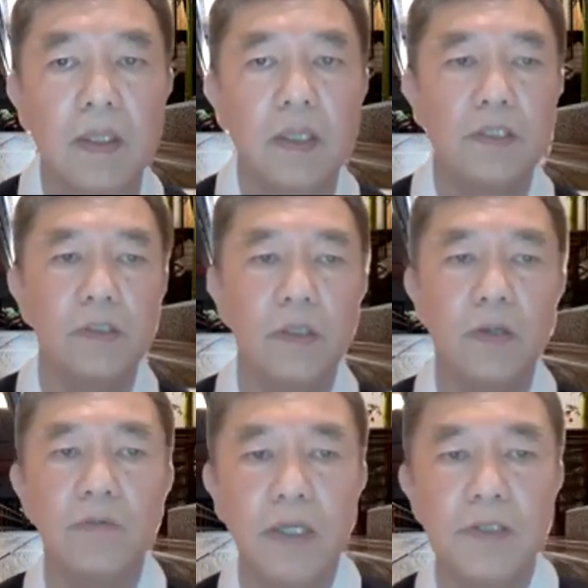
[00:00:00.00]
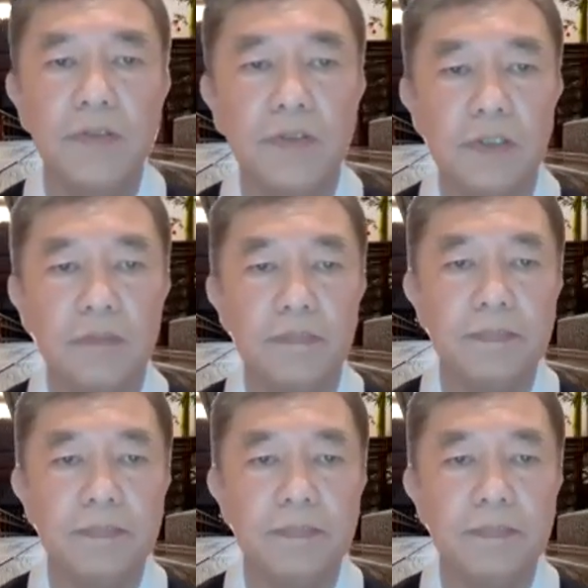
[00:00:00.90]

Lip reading: So on relationship,